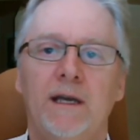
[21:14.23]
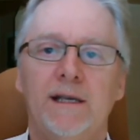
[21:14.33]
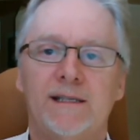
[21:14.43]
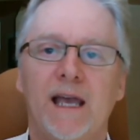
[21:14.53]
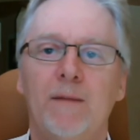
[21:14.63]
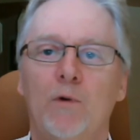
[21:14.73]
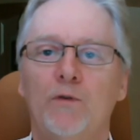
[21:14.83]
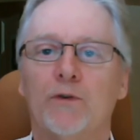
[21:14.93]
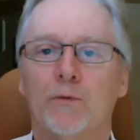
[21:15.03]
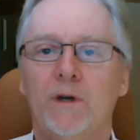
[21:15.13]
is
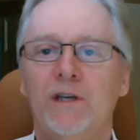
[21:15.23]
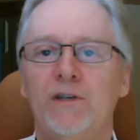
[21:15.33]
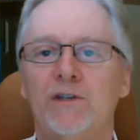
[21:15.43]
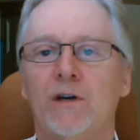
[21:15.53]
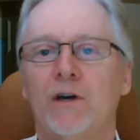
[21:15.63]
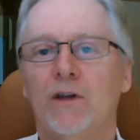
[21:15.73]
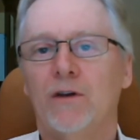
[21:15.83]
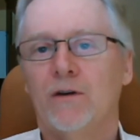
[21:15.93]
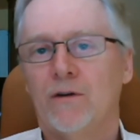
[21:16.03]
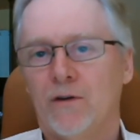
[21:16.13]
able to reach
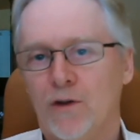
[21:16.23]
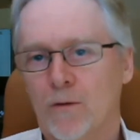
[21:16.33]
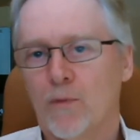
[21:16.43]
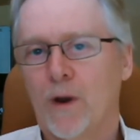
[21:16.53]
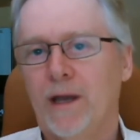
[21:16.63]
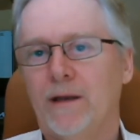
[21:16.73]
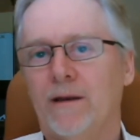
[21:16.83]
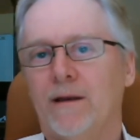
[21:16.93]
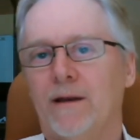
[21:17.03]
your brain